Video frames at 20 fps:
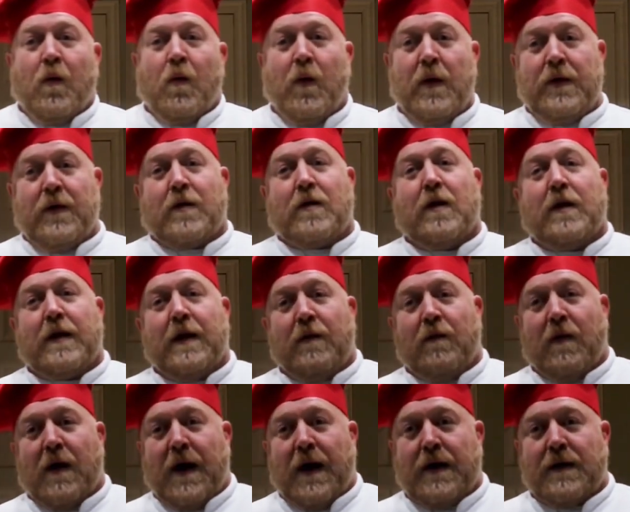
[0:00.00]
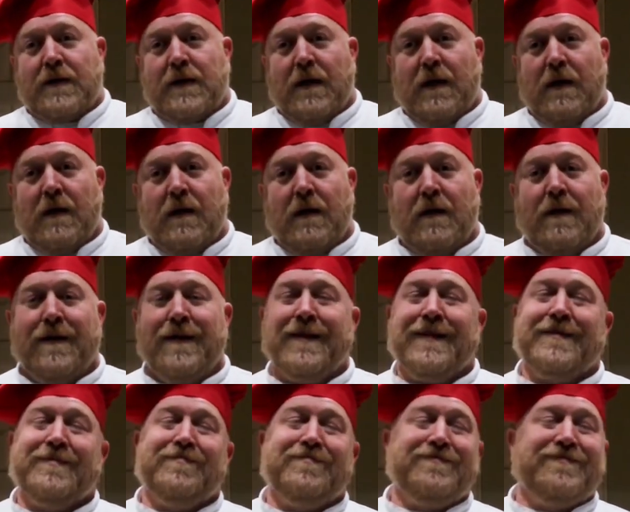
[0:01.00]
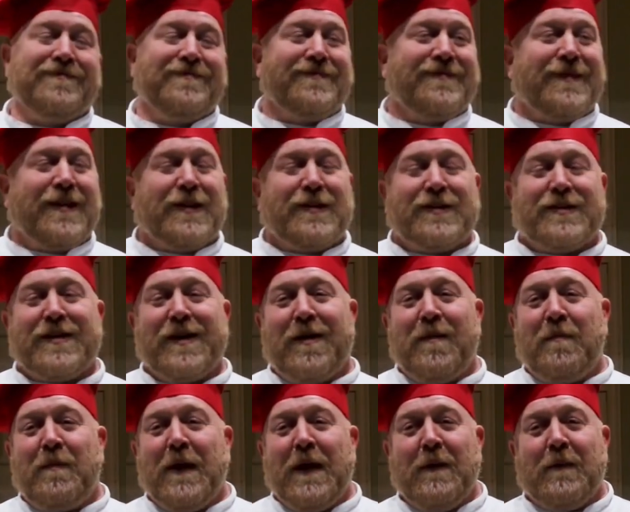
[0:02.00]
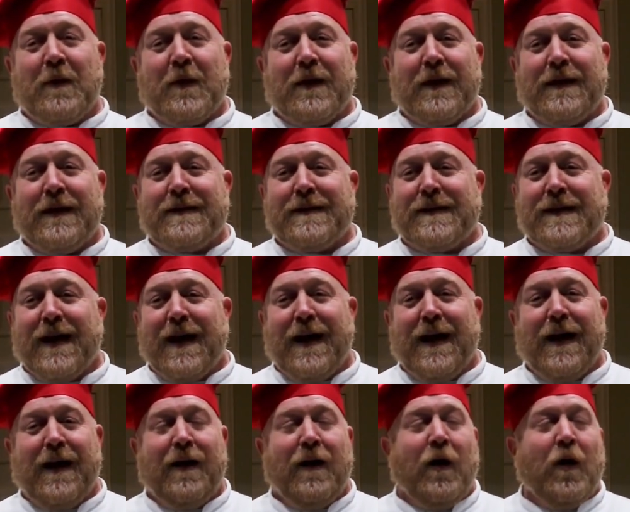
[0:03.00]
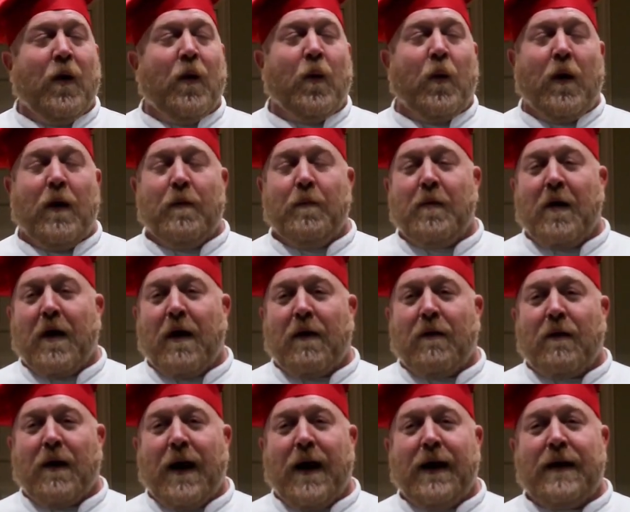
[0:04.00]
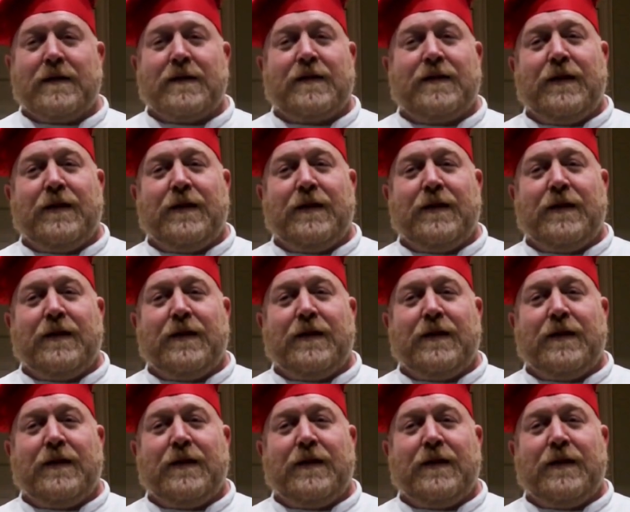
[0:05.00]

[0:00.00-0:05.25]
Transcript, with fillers: When you're cooking rice, there's some people that say one part rice,